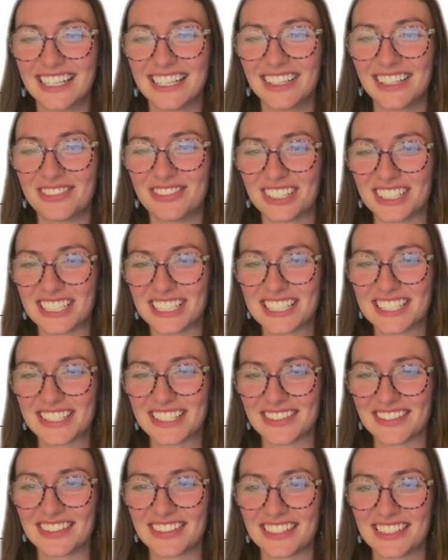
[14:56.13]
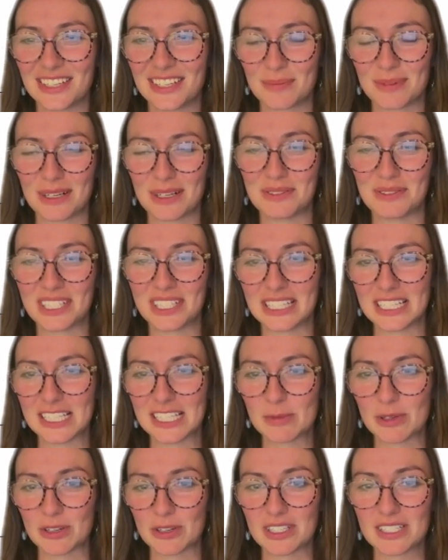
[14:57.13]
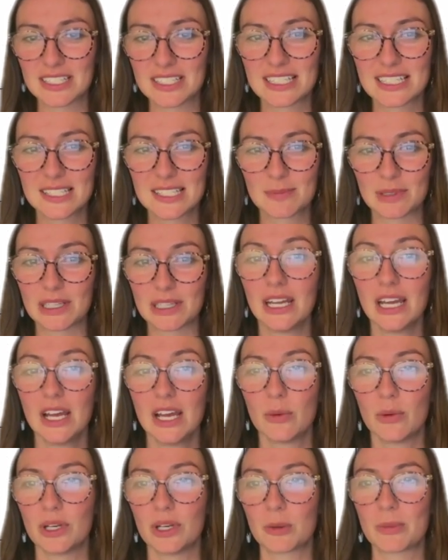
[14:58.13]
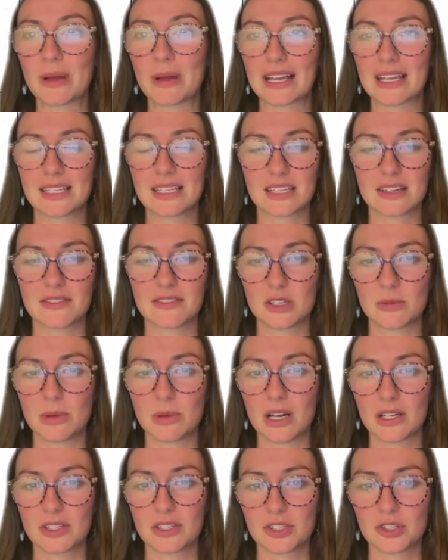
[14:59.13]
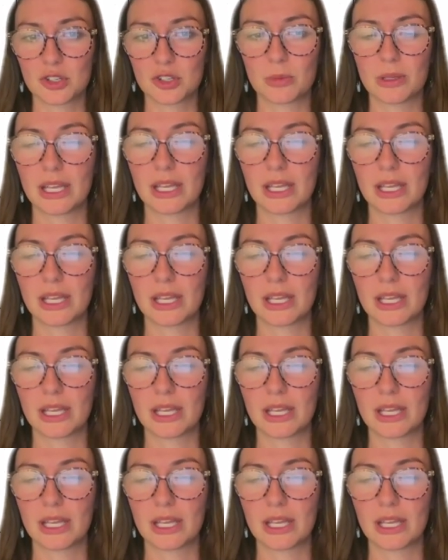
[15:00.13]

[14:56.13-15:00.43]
very soon and you're probably going to experience this, but when you're packing stuff into boxes, you're gonna